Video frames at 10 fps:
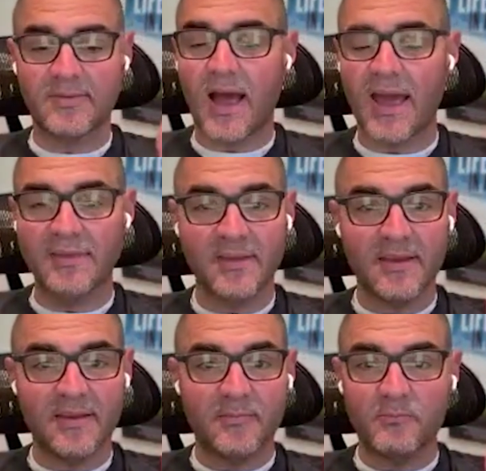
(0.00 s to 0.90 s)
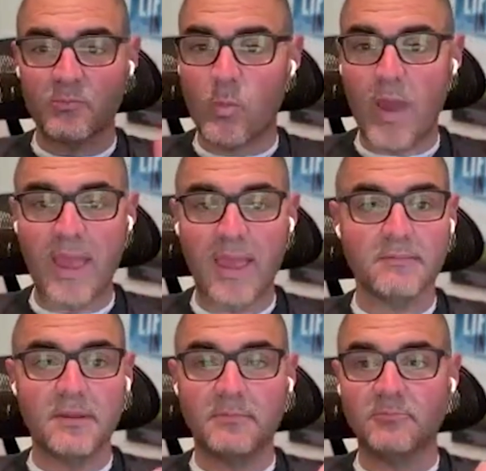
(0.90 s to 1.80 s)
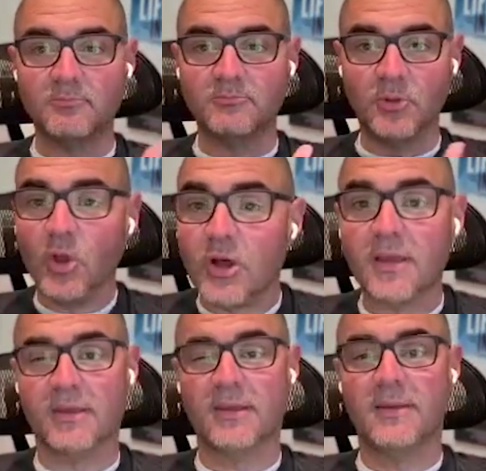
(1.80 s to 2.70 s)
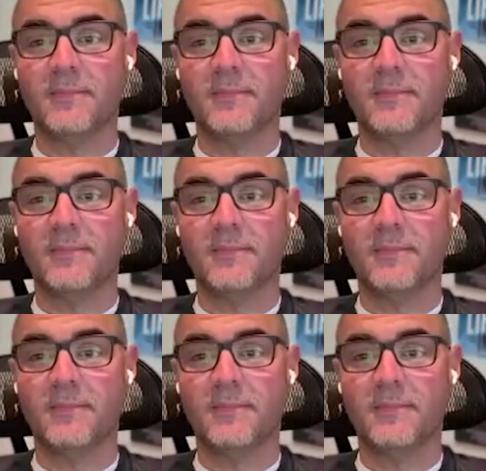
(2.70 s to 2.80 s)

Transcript: size, weight, look,